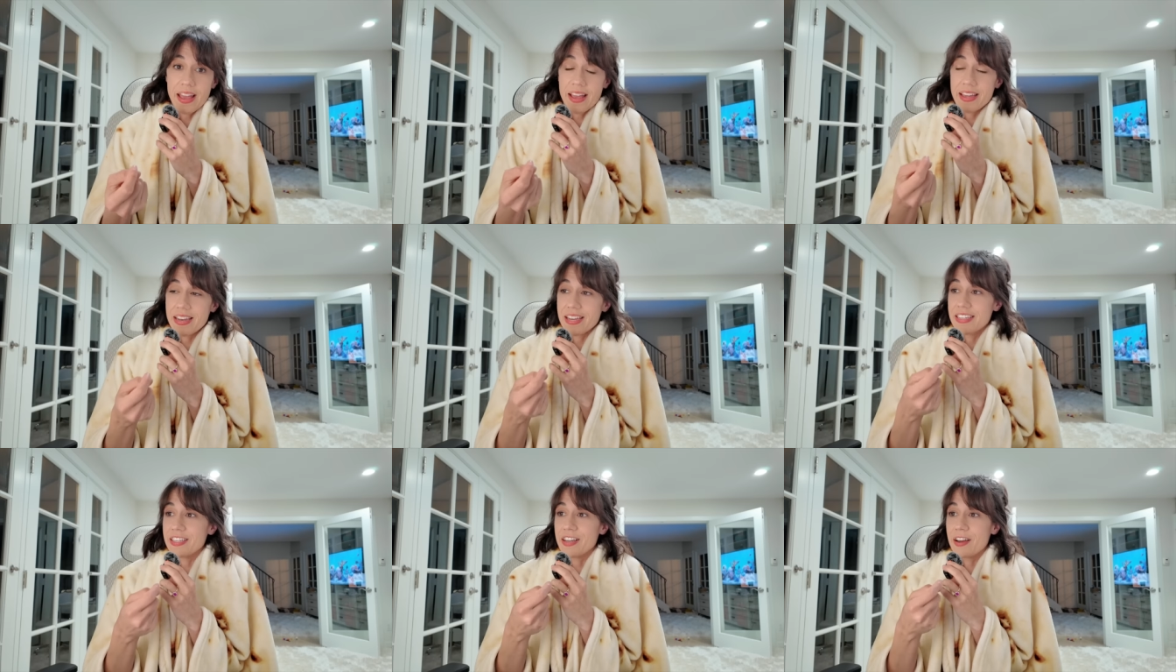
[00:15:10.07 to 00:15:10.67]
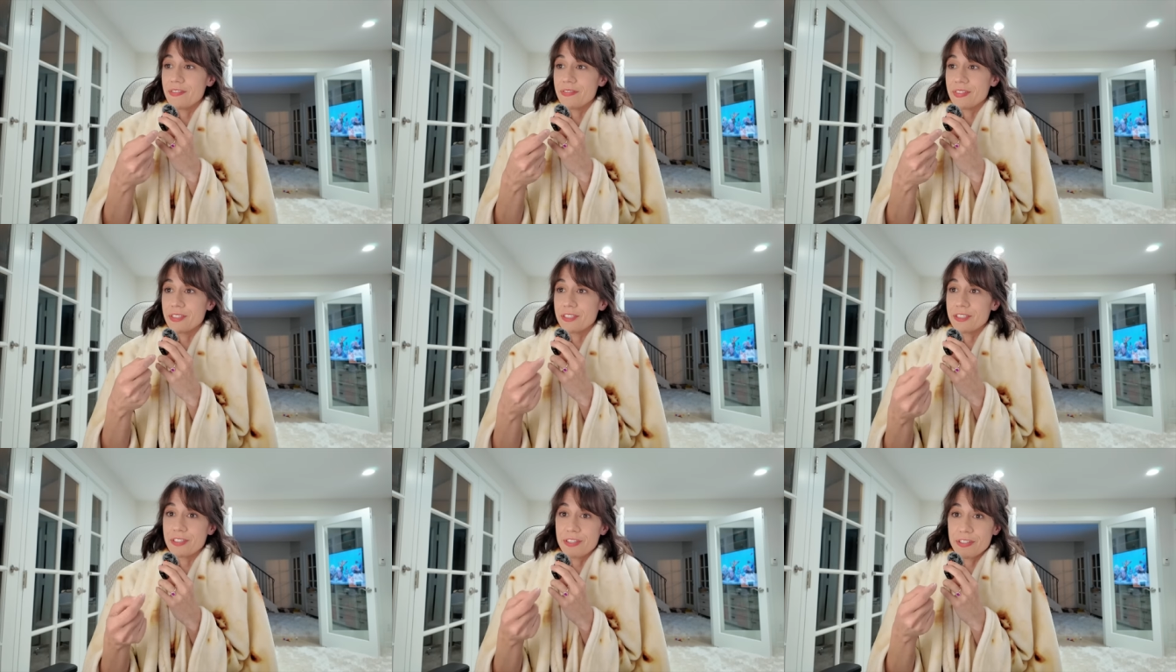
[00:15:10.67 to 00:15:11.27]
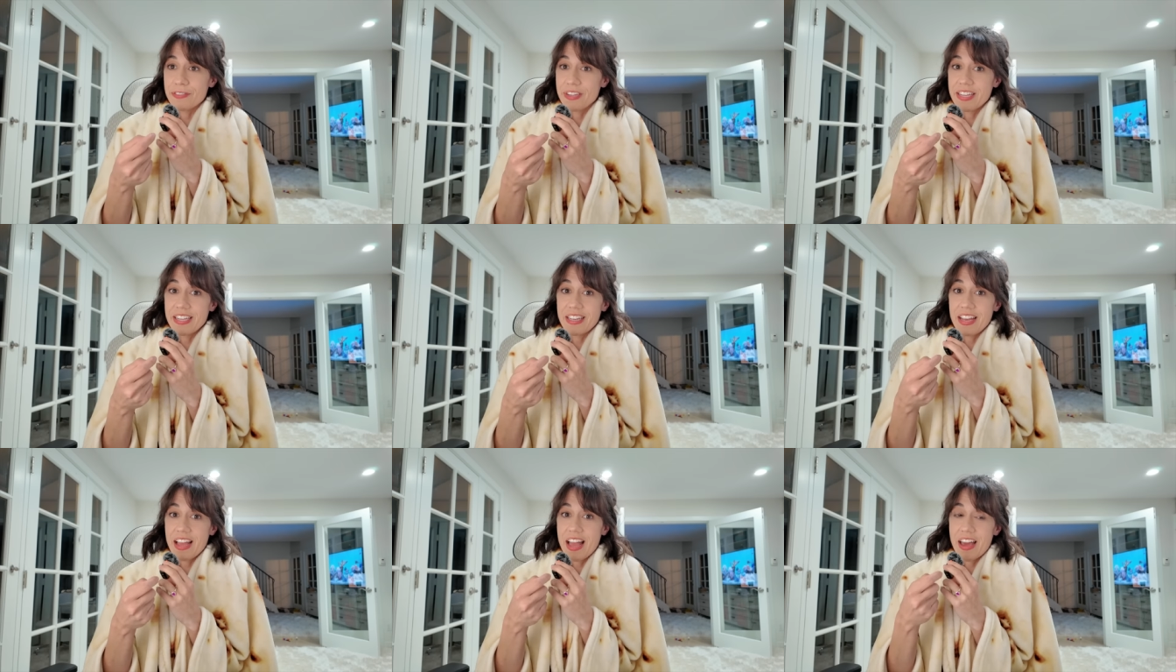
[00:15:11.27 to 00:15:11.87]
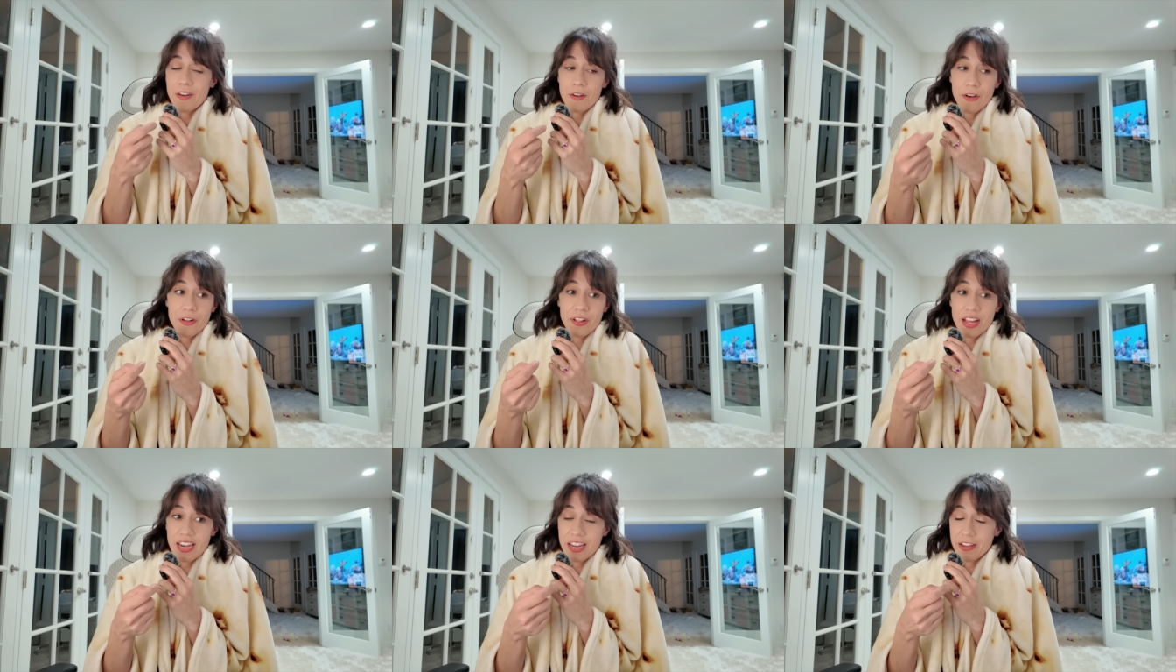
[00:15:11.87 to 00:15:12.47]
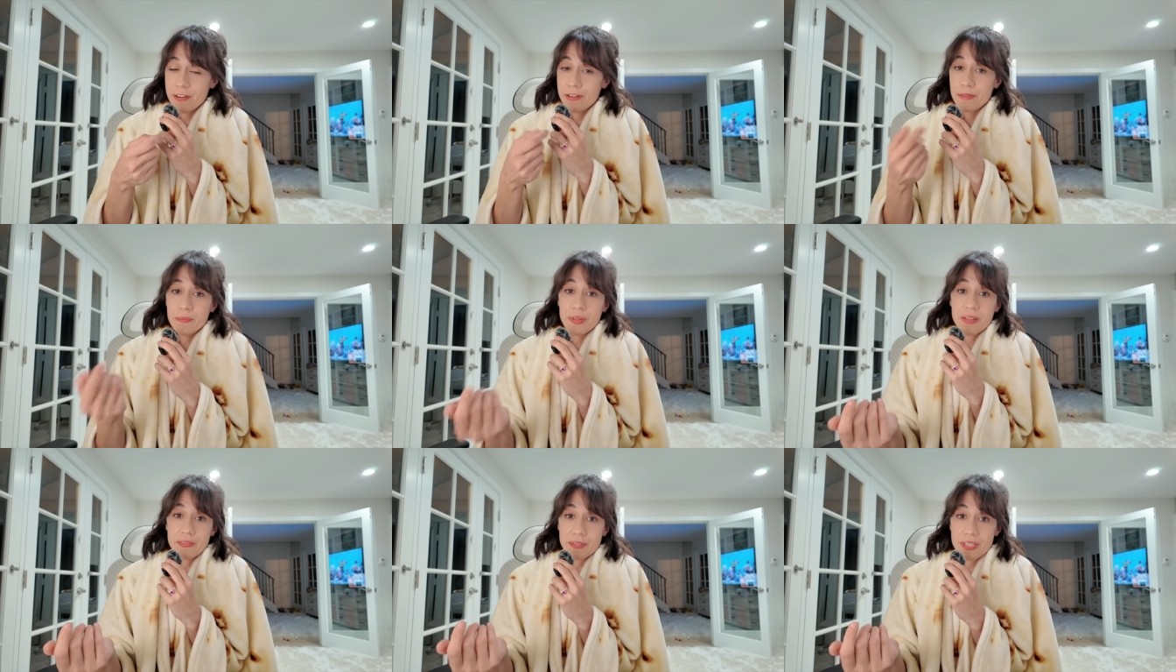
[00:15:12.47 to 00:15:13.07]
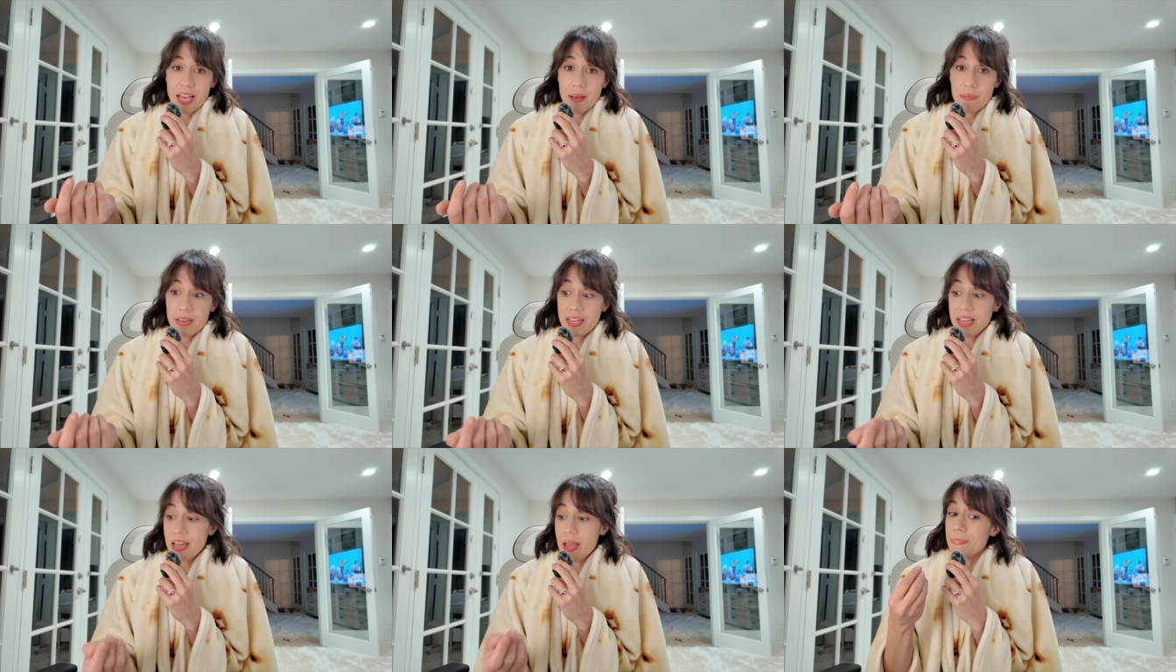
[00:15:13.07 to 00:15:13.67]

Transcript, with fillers: and I did not feel deserving at all, and I couldn't believe what was happening.